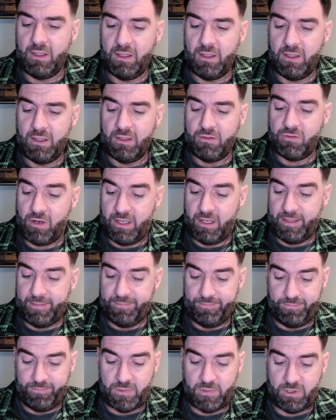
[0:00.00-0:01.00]
Right.
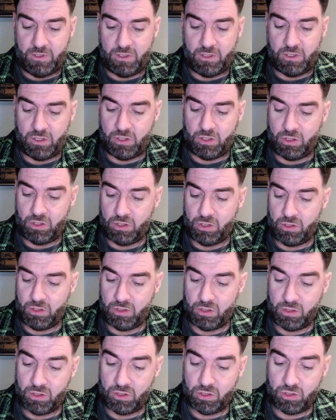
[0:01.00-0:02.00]

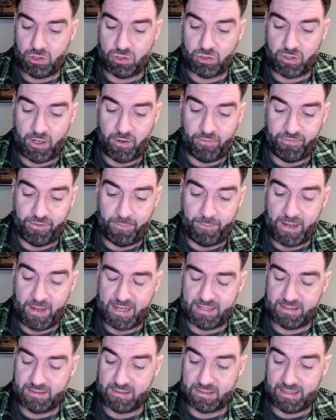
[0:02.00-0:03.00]
Straight off the
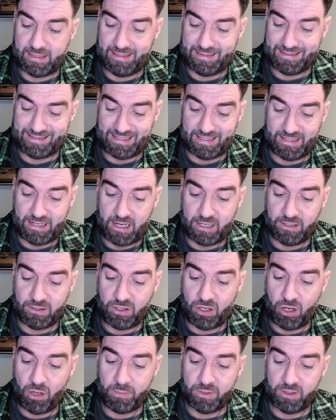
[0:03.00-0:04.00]
bat, it's an
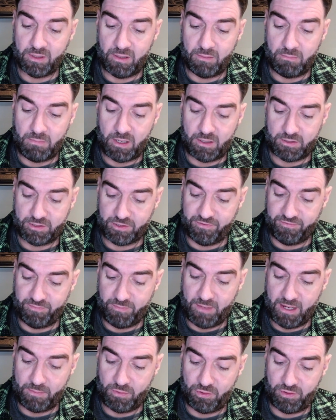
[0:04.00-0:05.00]
uncommon Mask of
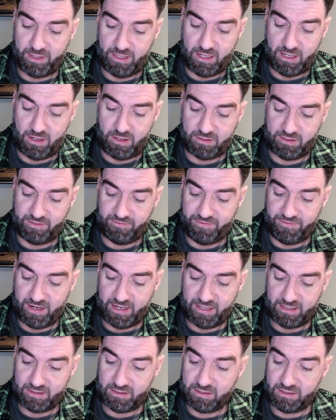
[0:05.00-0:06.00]
Memory
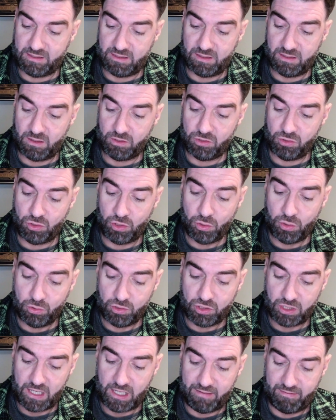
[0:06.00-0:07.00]
artifact. 2
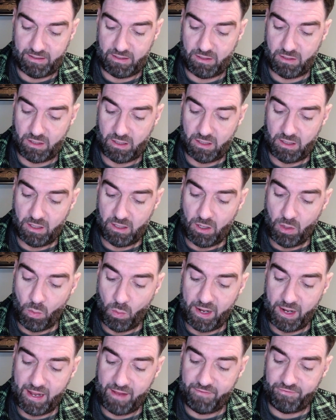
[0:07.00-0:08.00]
generic.
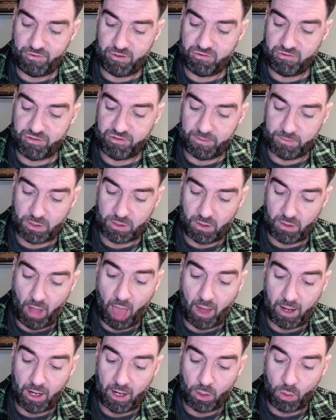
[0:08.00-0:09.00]
Whenever
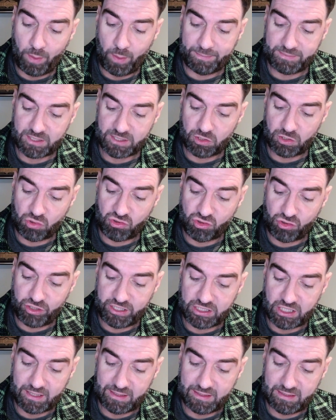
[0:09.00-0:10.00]
equipped
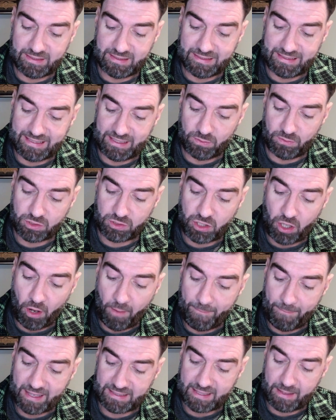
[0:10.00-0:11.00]
creature deals
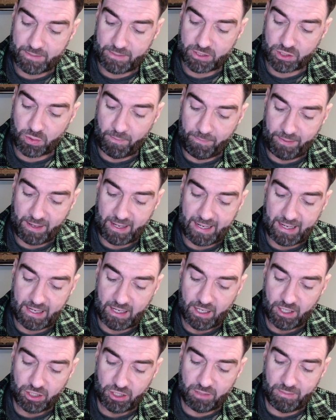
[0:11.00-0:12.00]
combat damage to a player,
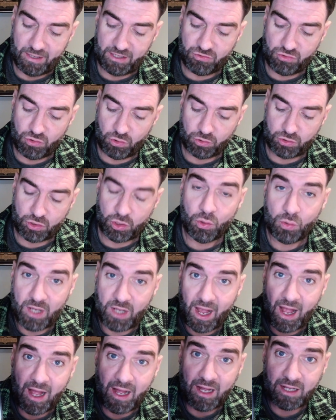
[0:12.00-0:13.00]
you may draw 2
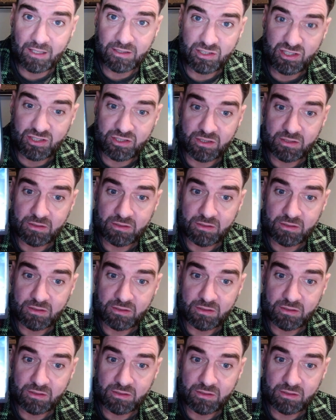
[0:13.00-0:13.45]
cards.